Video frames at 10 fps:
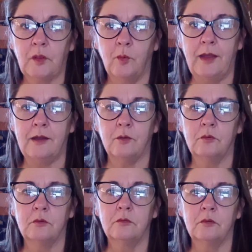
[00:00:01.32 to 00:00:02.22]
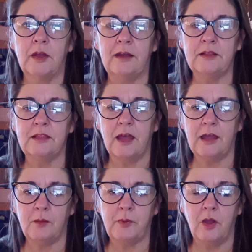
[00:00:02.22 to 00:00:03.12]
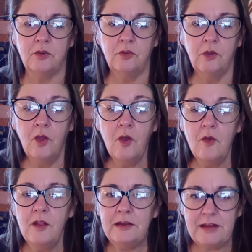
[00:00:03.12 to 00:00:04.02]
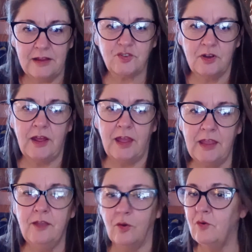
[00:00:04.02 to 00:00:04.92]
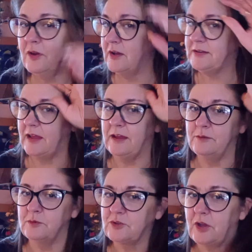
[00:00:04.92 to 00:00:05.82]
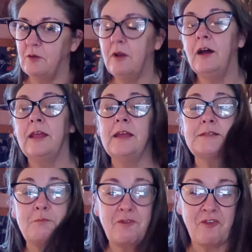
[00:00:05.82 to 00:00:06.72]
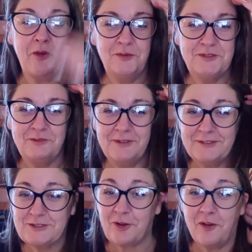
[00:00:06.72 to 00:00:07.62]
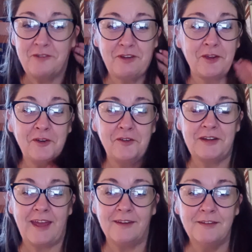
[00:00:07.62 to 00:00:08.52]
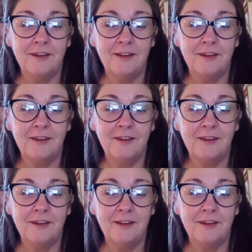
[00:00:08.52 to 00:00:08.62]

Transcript: wow, how did that happen? Literally, all I did was go like this and my phone started recording.